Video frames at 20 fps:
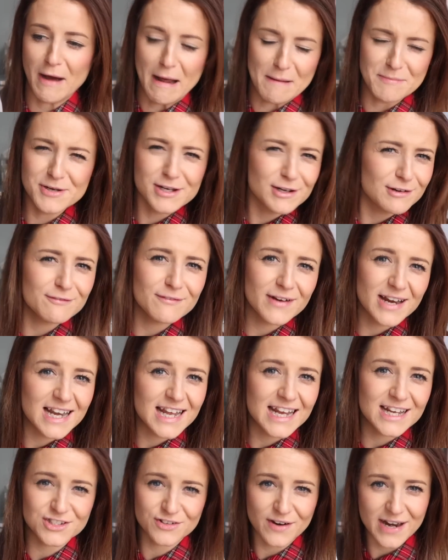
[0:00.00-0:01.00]
I'm not
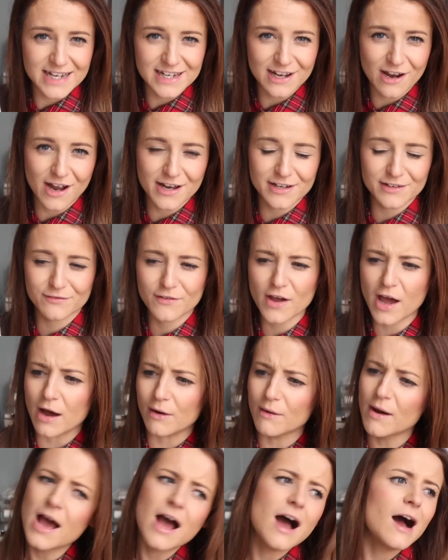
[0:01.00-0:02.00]
really a trainer kind of
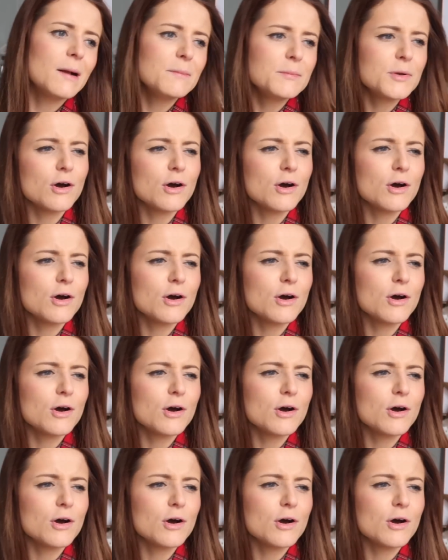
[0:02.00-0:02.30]
girl. I'm